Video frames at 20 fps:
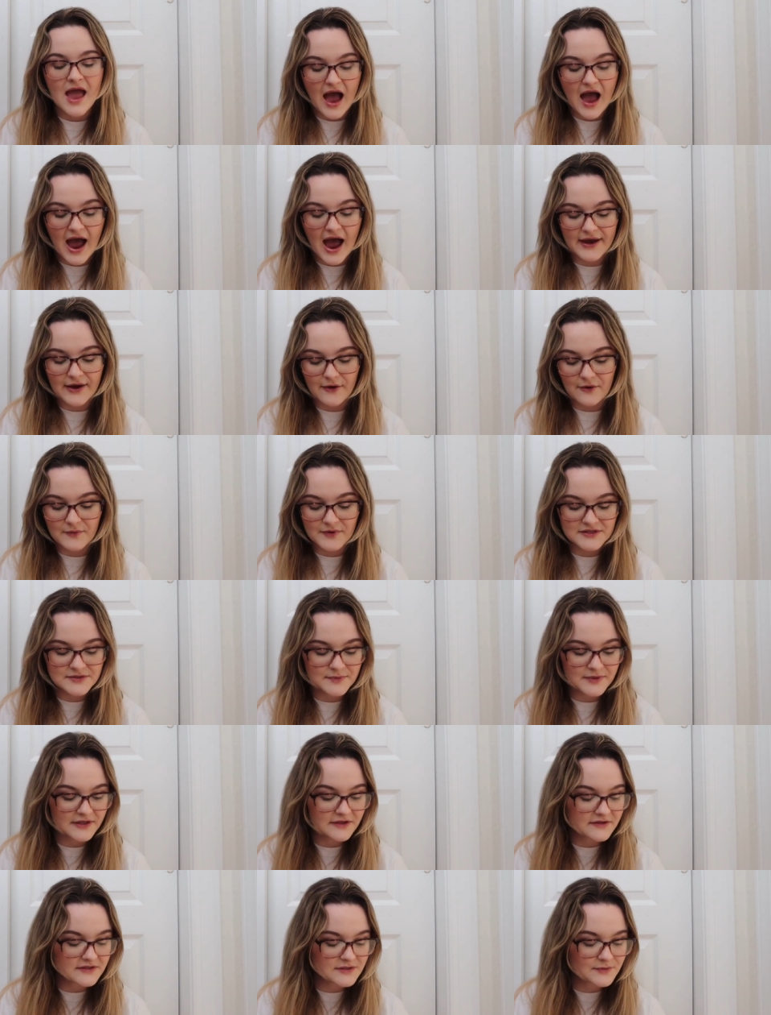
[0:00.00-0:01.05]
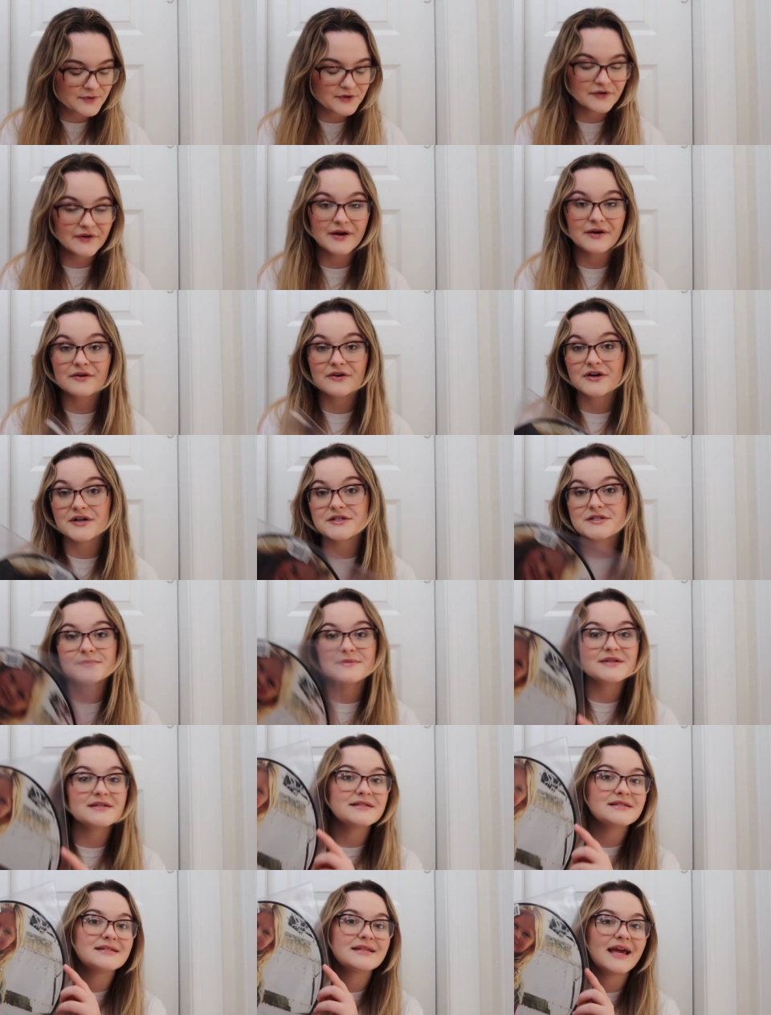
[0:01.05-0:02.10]
I always play this one around
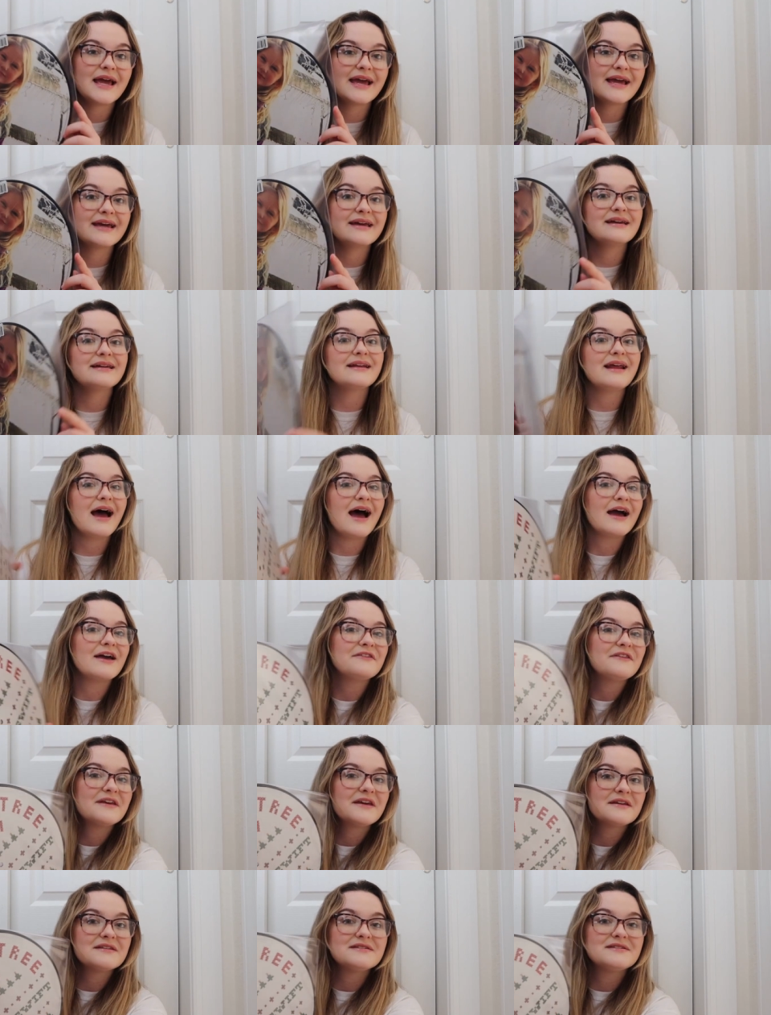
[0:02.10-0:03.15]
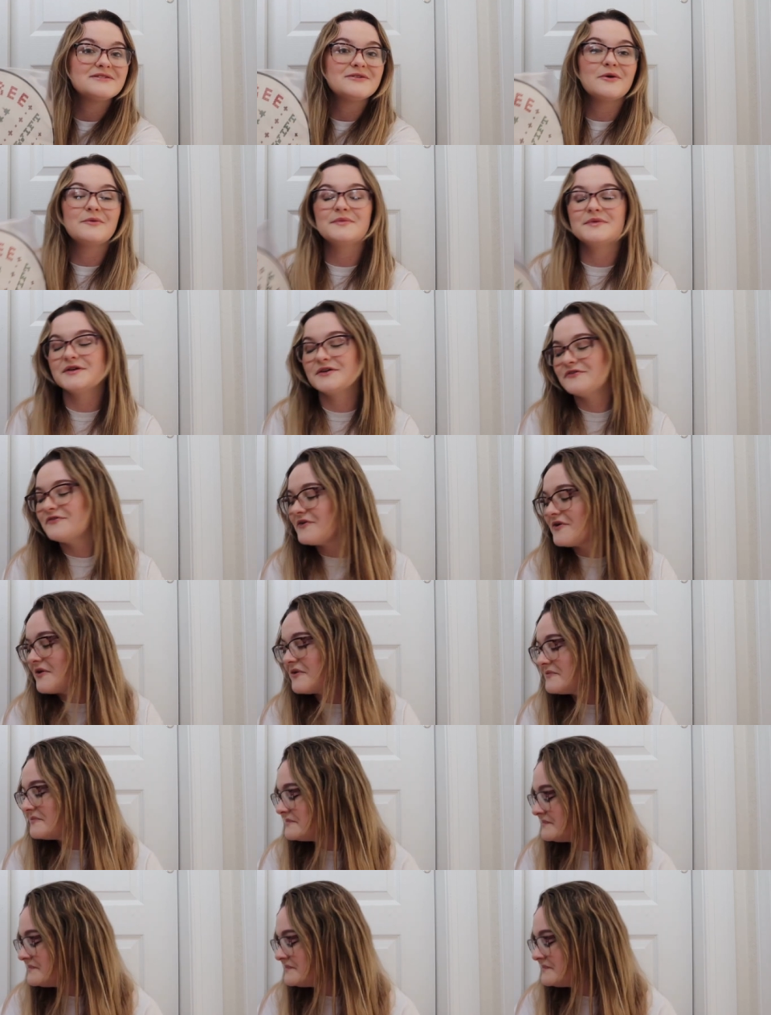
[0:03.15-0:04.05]
Christmas and I think it's so beautiful.